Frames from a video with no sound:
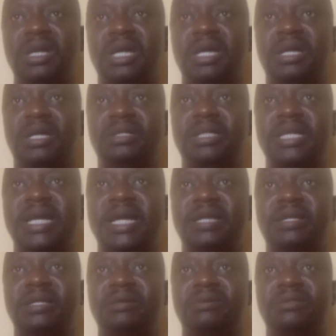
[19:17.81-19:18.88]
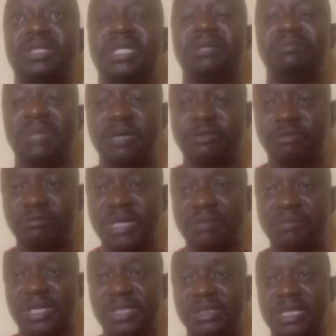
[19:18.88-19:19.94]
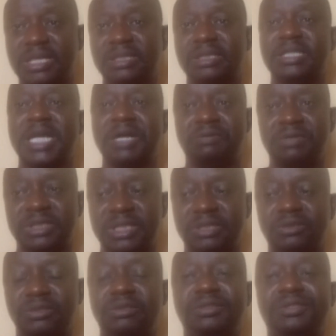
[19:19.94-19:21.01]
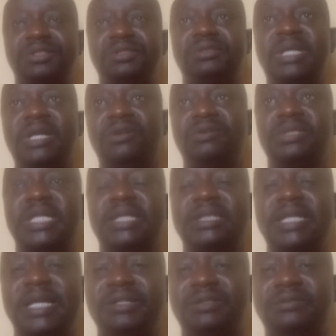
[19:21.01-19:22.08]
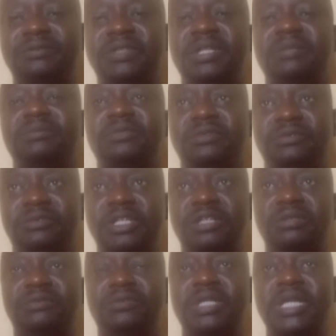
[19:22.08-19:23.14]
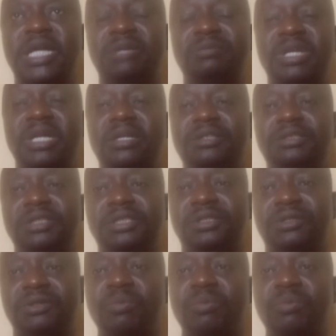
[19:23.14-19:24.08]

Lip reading: and I came back for my master's, I wanted to continue along that line of Francophone Caribbean literature.